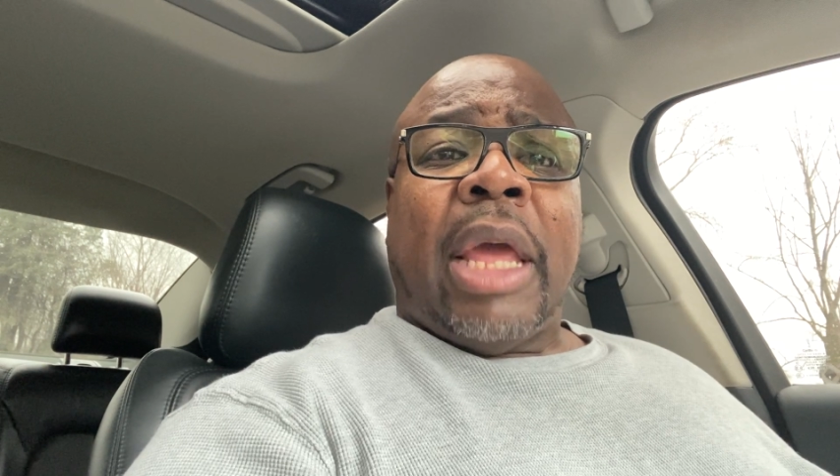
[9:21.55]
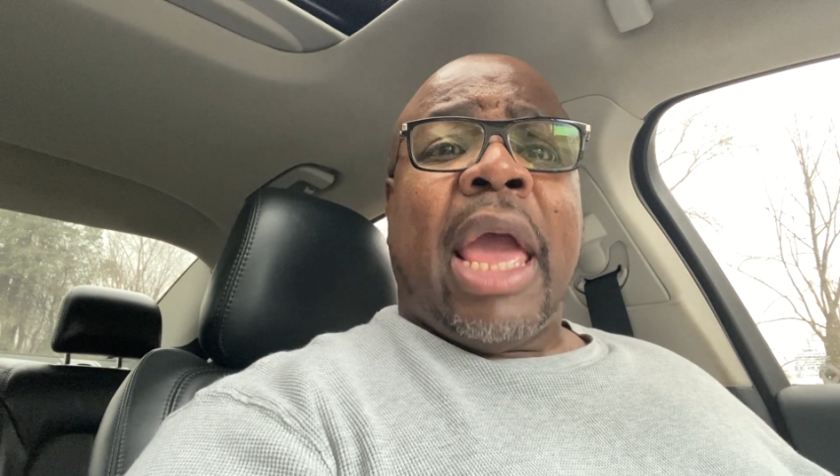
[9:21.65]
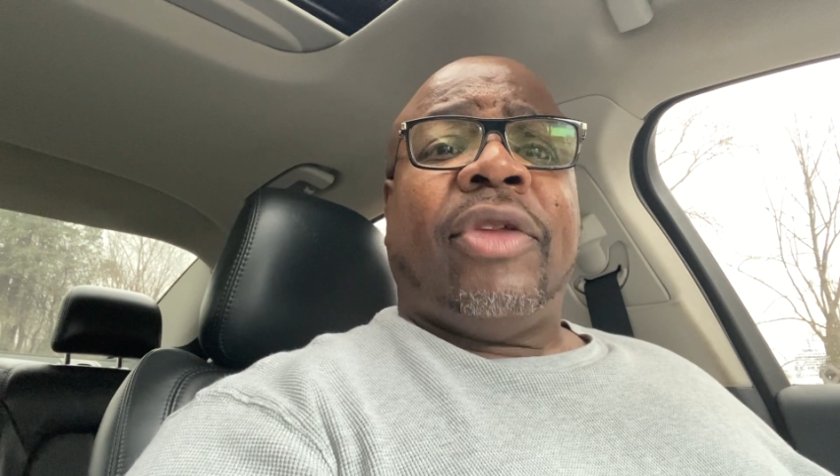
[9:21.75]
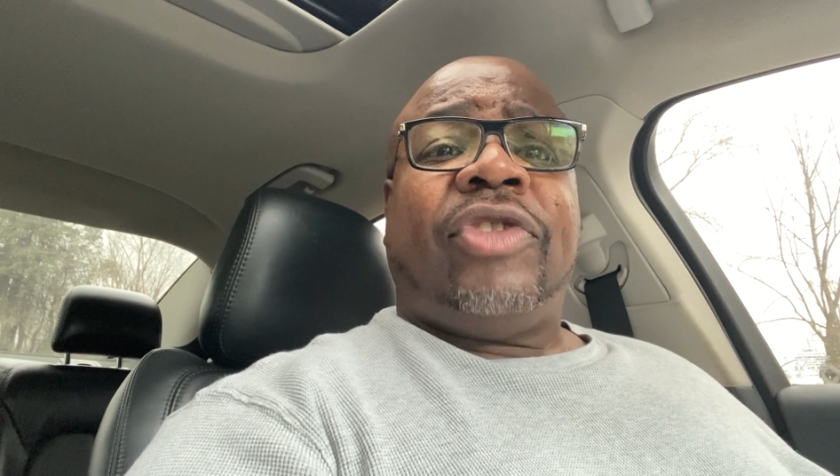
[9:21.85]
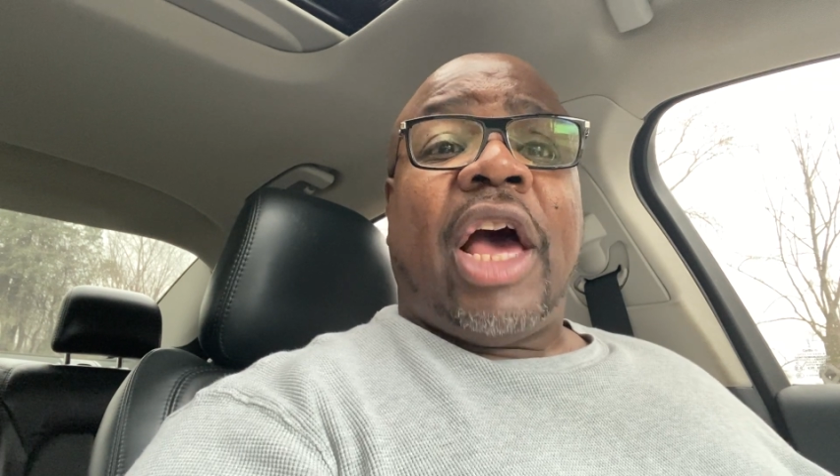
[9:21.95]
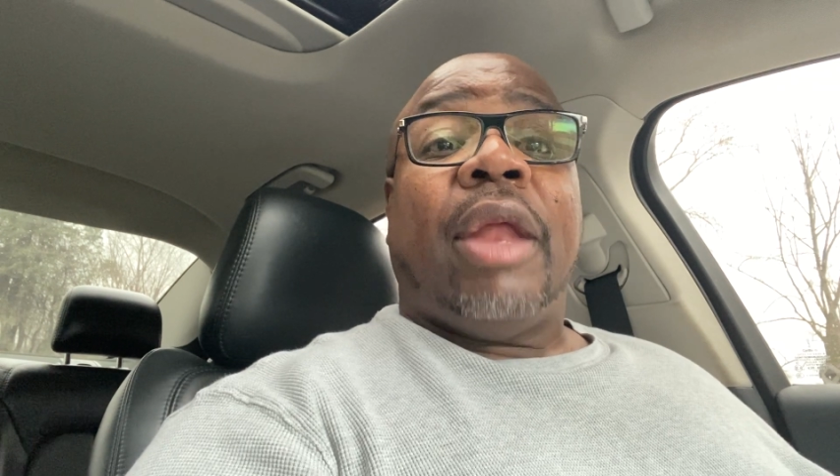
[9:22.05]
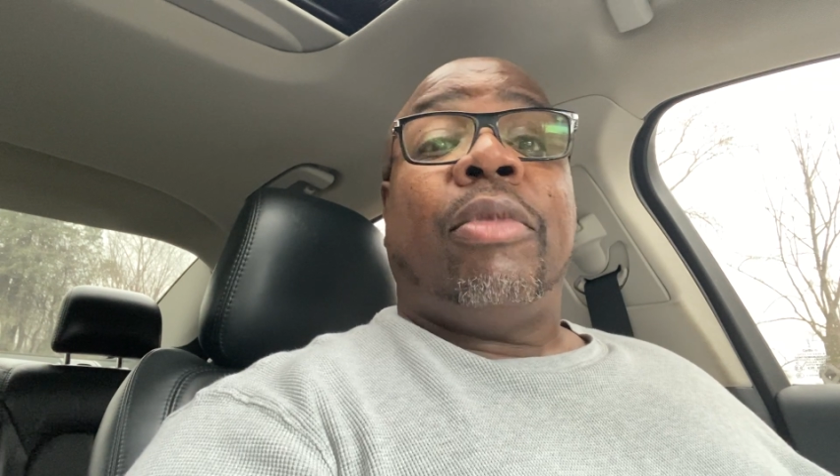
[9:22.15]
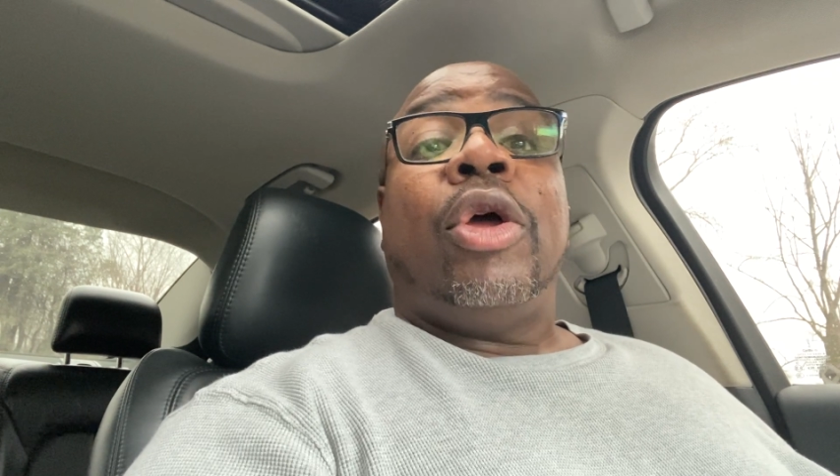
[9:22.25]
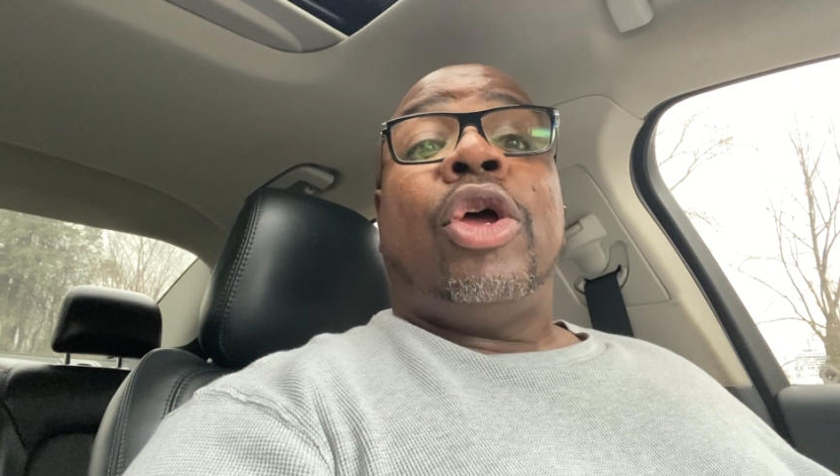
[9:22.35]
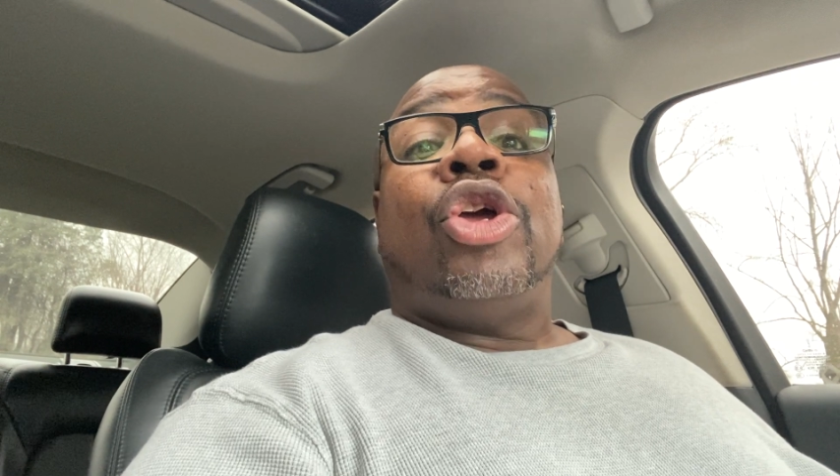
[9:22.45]
and tell
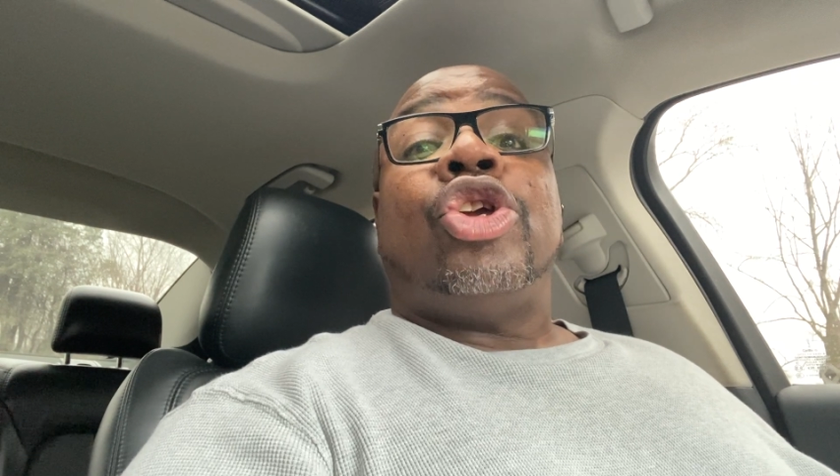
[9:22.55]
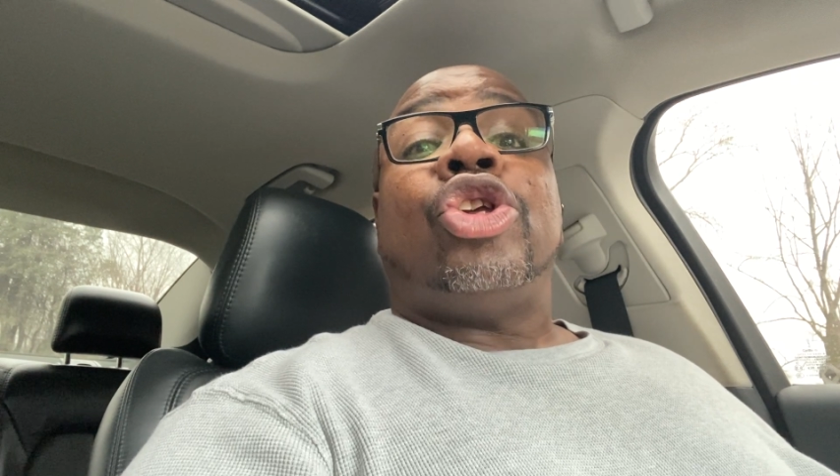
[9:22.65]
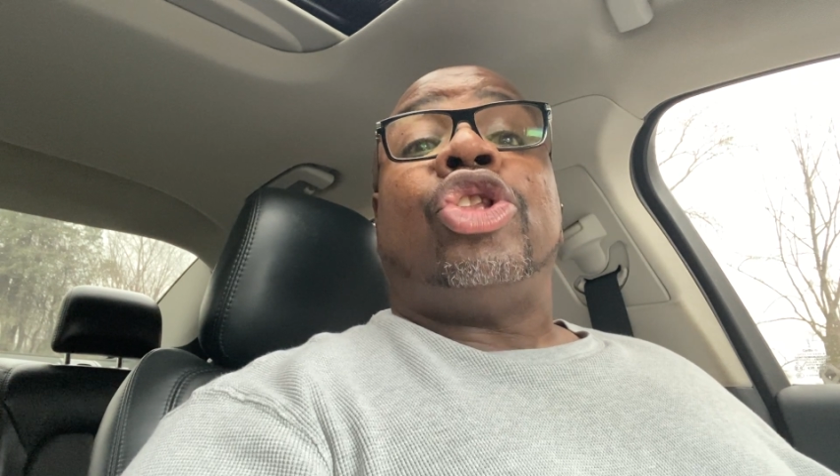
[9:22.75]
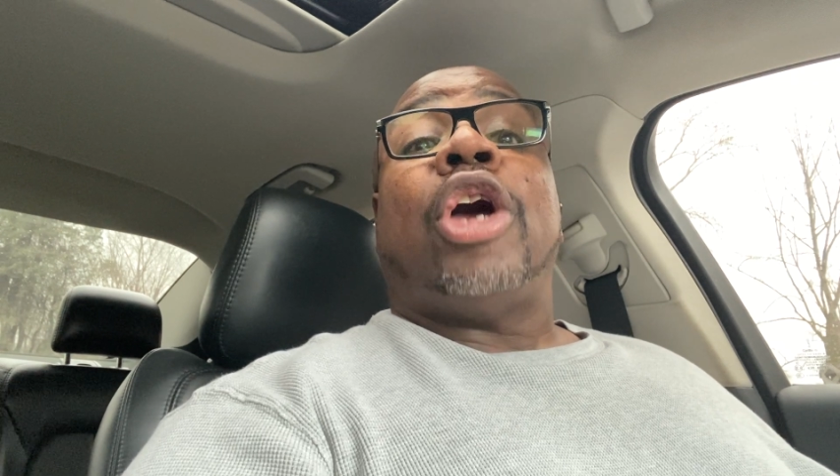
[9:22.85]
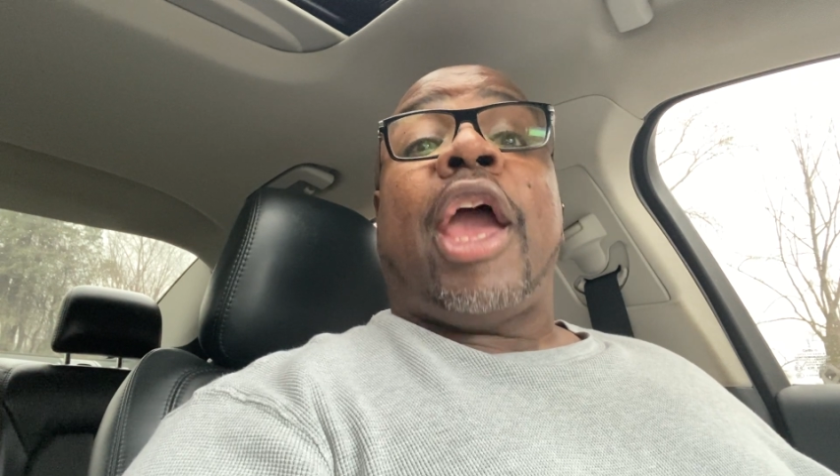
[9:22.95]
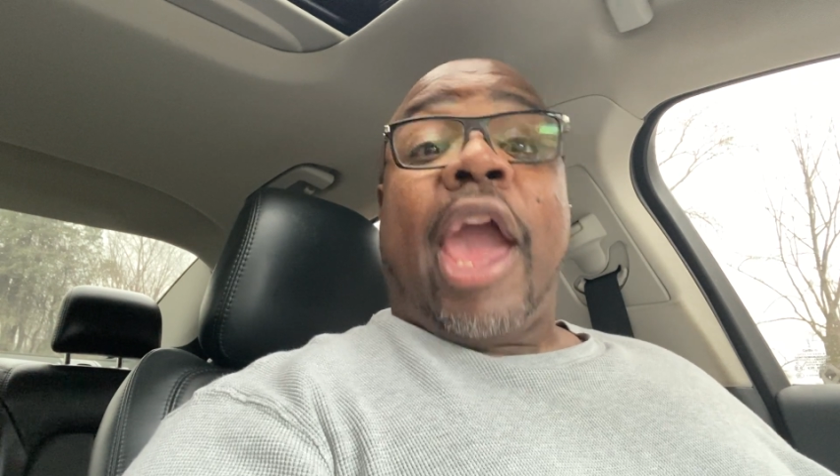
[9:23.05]
them the